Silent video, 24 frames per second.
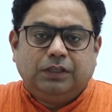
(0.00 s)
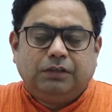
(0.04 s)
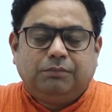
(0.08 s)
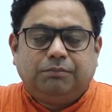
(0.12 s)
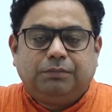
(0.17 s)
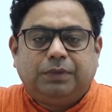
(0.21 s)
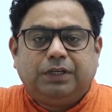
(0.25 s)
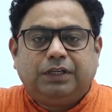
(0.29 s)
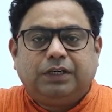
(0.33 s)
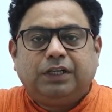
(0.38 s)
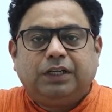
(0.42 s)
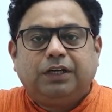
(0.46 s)

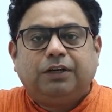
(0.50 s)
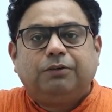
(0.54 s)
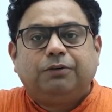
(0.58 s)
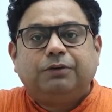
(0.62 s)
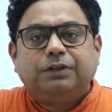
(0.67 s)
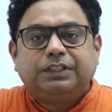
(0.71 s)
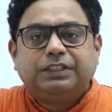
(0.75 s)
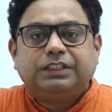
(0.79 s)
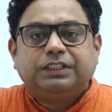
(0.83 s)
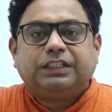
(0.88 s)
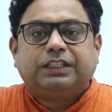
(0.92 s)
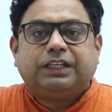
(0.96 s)
But now
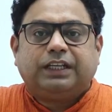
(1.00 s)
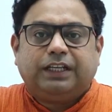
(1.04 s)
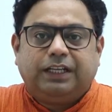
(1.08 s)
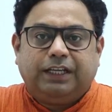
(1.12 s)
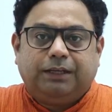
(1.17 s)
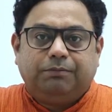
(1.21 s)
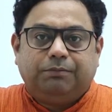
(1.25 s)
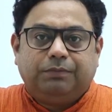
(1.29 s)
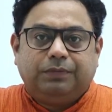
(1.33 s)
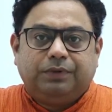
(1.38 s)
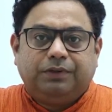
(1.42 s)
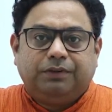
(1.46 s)
is the time
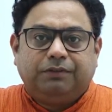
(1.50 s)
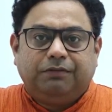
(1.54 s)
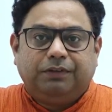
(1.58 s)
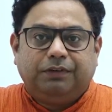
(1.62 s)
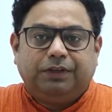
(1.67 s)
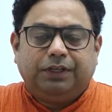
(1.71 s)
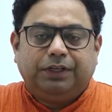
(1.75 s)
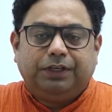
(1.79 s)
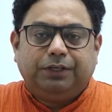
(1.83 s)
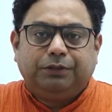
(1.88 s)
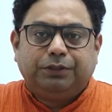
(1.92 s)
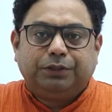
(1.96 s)
where
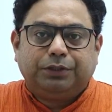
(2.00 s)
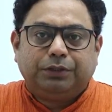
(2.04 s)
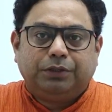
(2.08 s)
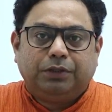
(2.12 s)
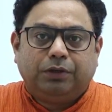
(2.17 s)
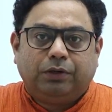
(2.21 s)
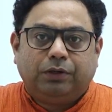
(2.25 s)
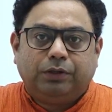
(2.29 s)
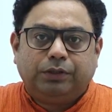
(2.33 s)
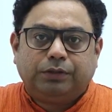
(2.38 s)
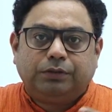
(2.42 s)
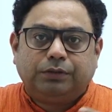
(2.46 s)
you should
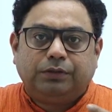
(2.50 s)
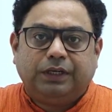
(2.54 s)
also